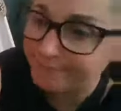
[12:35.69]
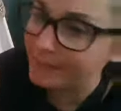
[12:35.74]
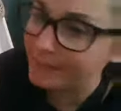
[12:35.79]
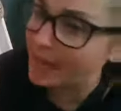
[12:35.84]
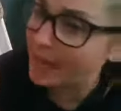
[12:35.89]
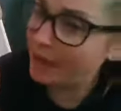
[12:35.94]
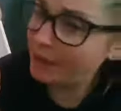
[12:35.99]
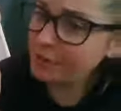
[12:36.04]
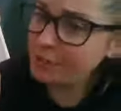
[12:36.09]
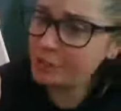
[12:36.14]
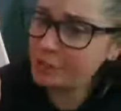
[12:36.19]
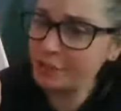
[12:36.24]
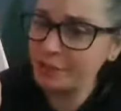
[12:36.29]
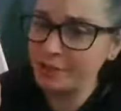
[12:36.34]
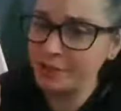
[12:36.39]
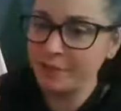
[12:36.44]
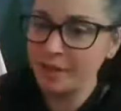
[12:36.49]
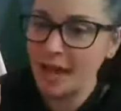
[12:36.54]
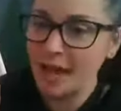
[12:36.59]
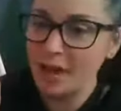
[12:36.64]
Henry shows
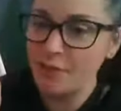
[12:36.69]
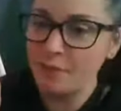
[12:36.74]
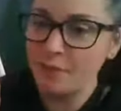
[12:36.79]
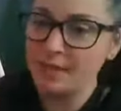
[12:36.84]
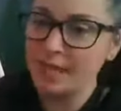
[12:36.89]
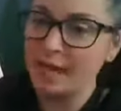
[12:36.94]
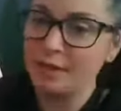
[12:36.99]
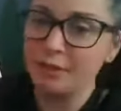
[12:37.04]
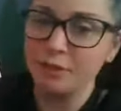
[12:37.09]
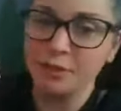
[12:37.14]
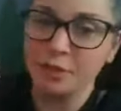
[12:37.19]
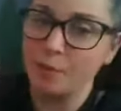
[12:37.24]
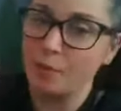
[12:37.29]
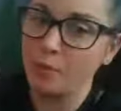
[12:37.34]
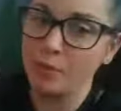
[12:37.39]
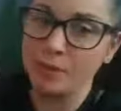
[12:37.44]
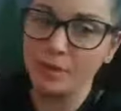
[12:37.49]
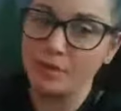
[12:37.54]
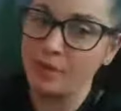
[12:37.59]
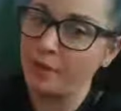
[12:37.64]
a lot of potential, but
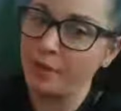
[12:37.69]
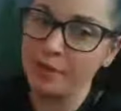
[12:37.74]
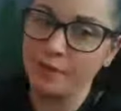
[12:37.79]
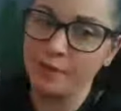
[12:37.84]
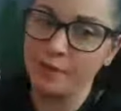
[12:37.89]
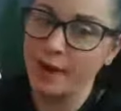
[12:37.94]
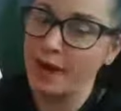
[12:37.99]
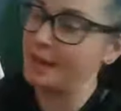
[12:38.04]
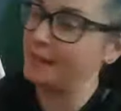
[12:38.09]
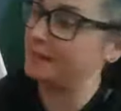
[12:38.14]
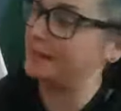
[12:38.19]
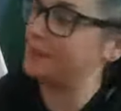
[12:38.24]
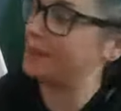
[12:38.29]
we don't advise